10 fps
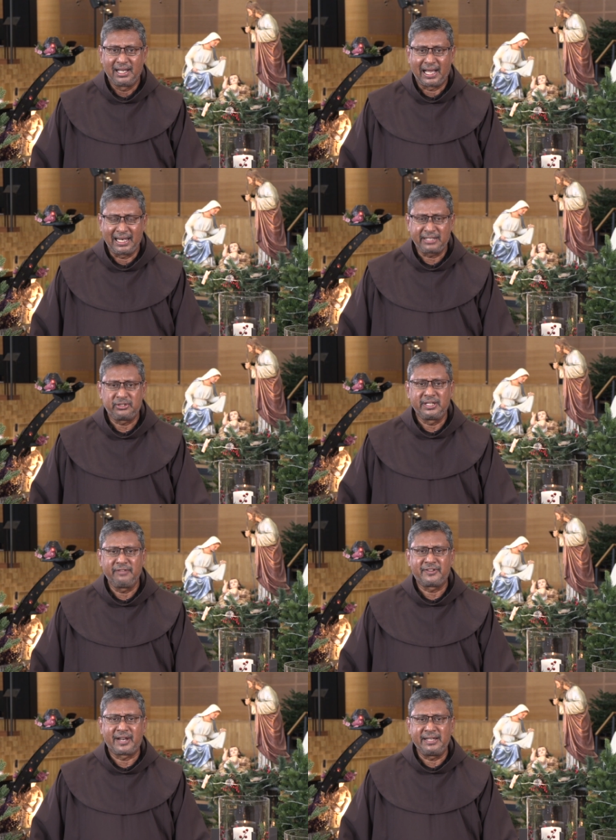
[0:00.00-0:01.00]
I'd like to
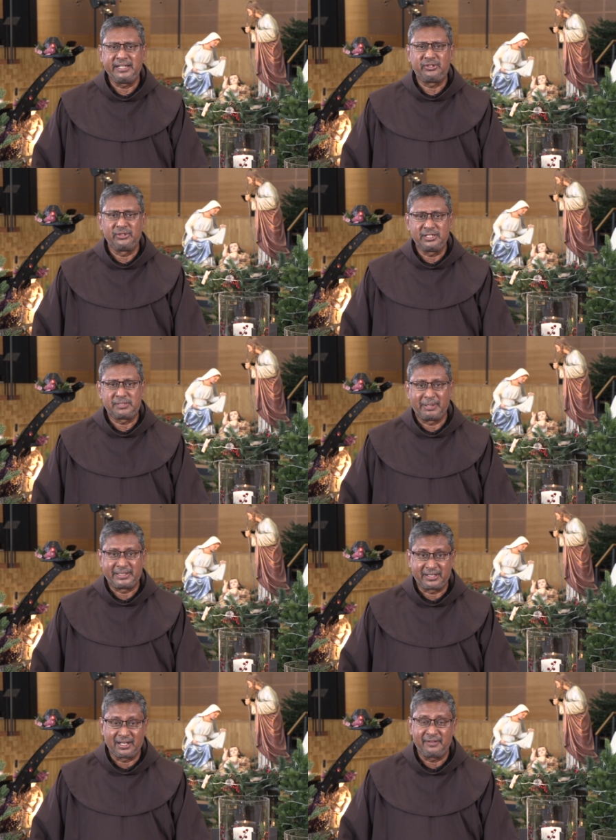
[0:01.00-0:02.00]
give credit to this
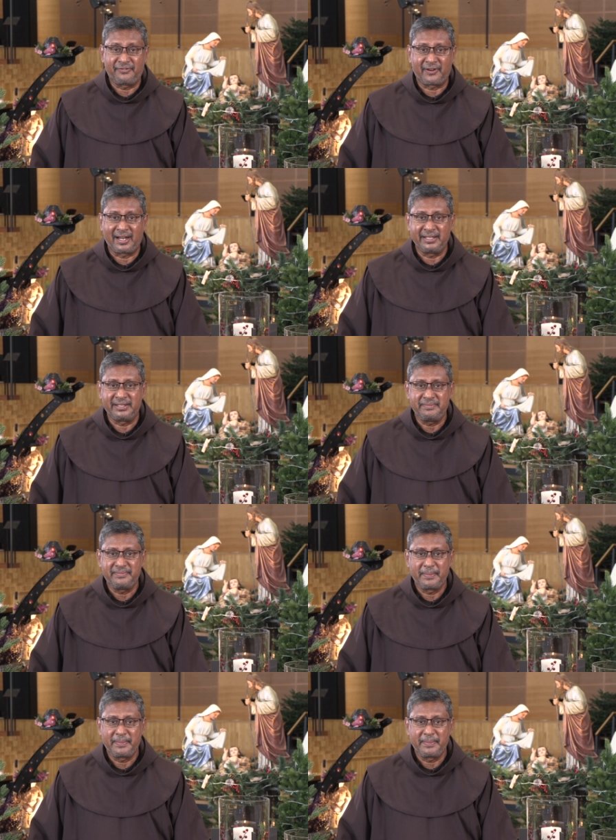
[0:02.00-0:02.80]
particular friar,